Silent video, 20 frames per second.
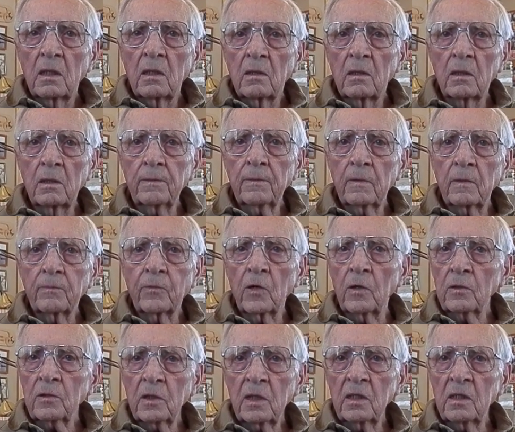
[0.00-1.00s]
Of
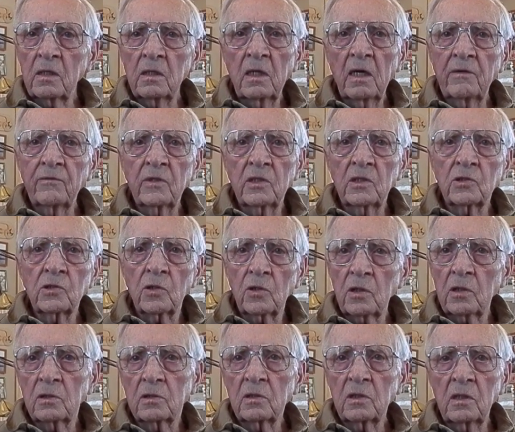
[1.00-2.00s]
course, they didn't have any
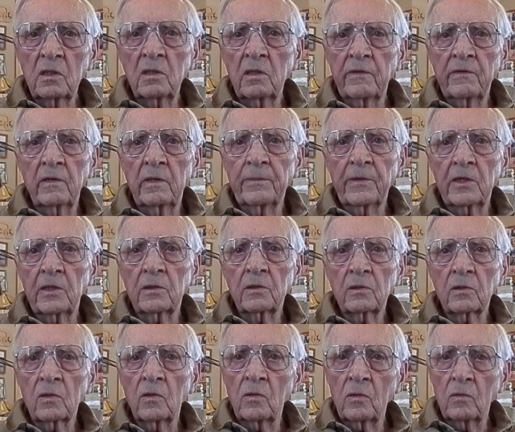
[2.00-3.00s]
choice. They didn't have any place
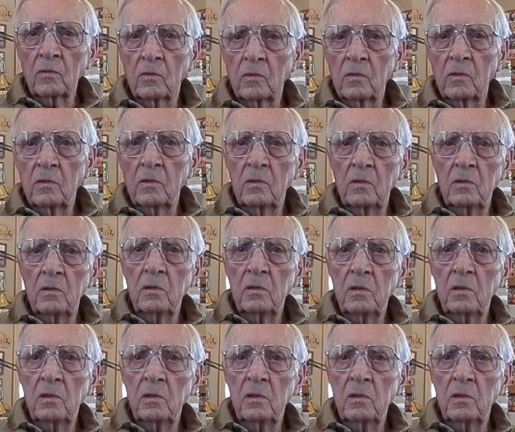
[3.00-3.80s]
to go. Mm-hmm.